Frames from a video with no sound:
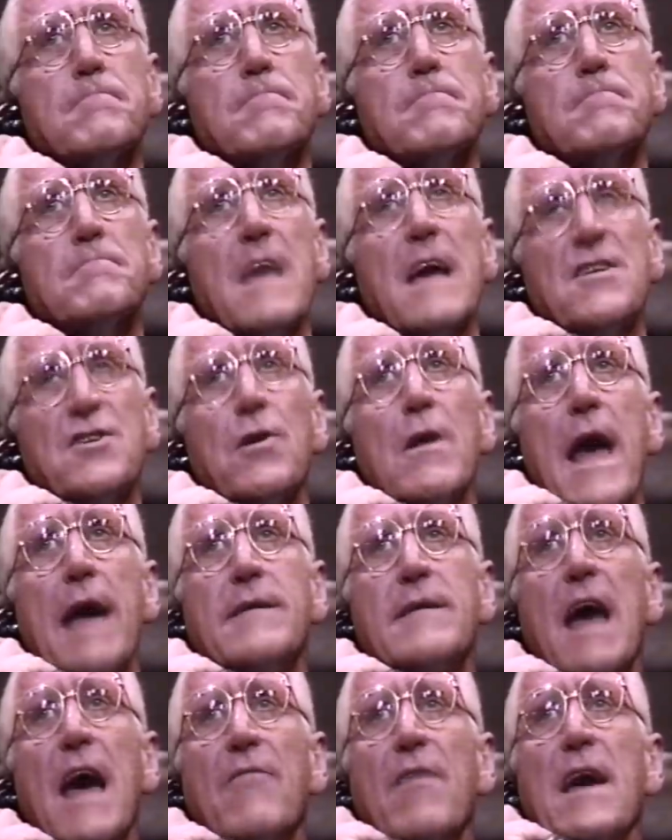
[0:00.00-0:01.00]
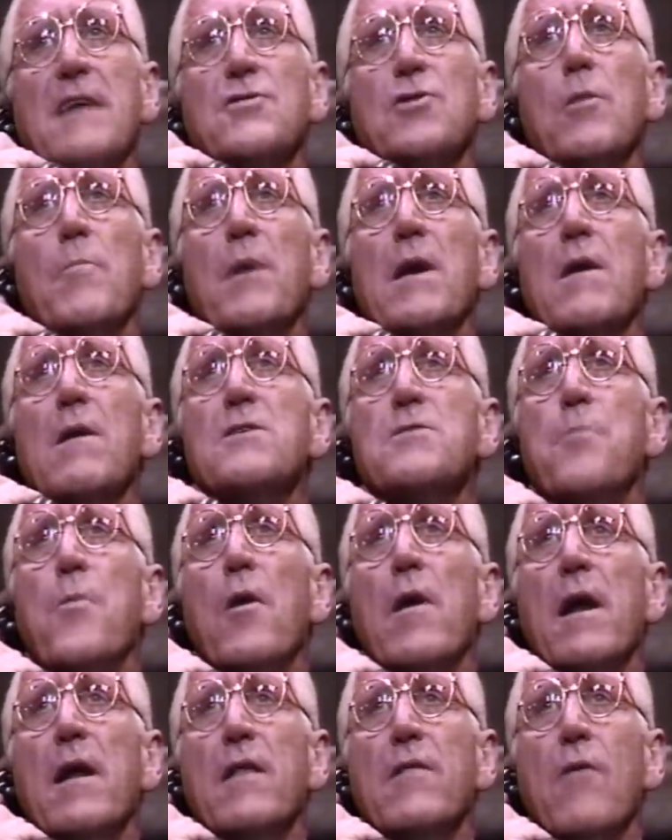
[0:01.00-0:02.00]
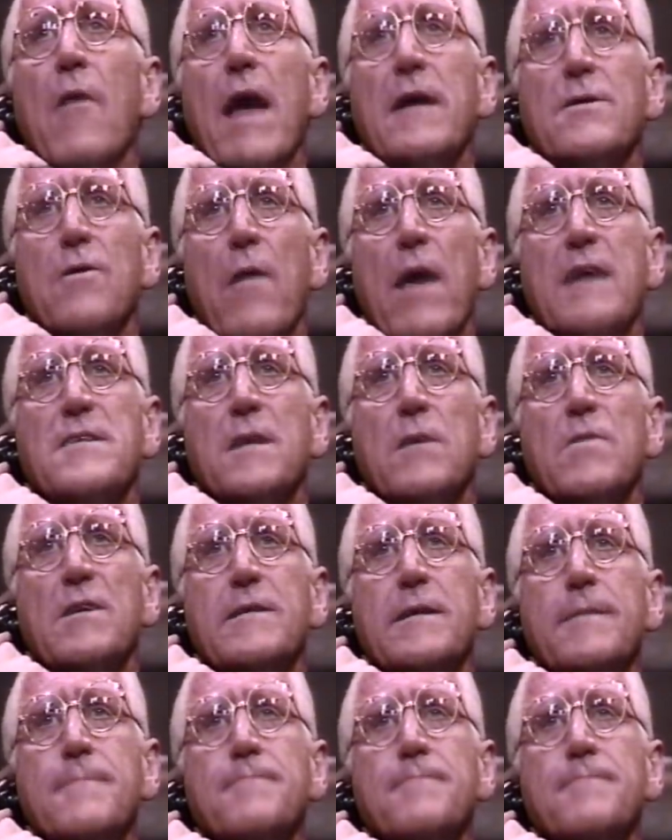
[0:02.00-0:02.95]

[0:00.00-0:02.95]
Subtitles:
Yes, you'd like to have that tube of yours pointed in the right direction, would you?